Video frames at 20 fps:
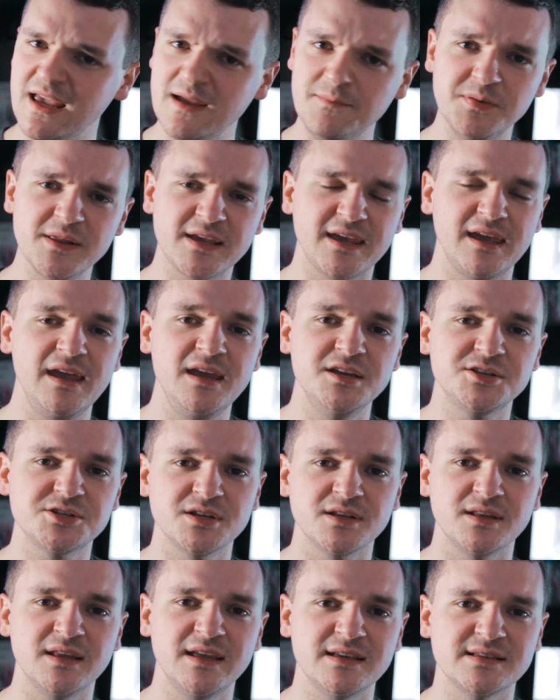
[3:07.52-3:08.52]

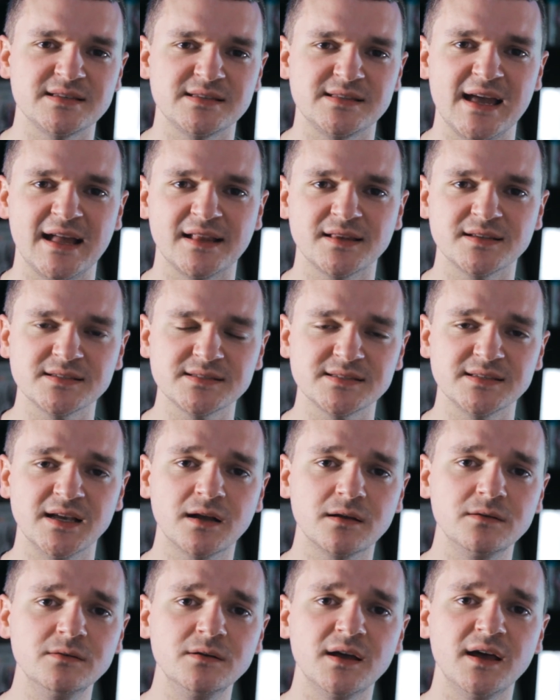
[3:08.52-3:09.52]
implication is that
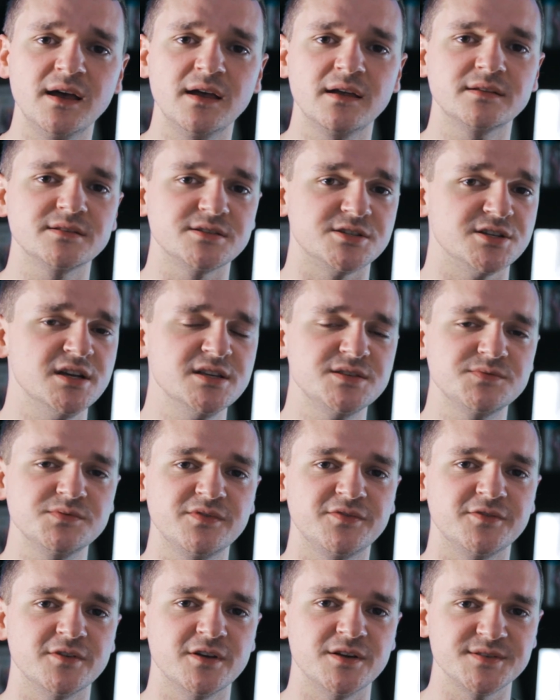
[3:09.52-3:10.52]
Sakuga just
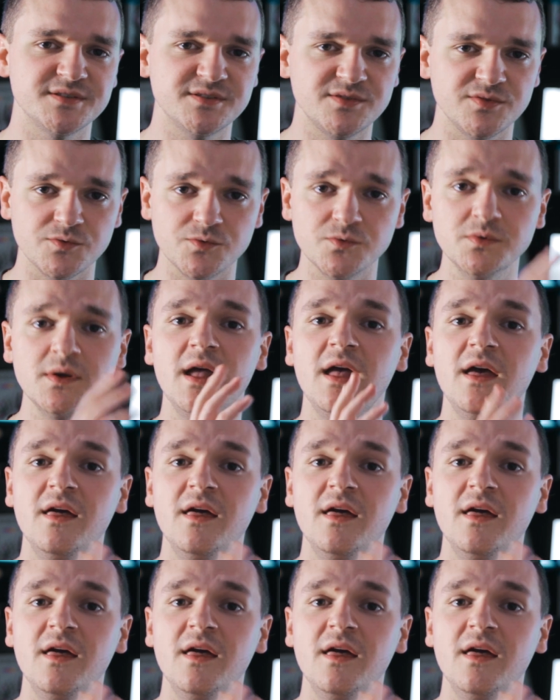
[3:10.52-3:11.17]
refers to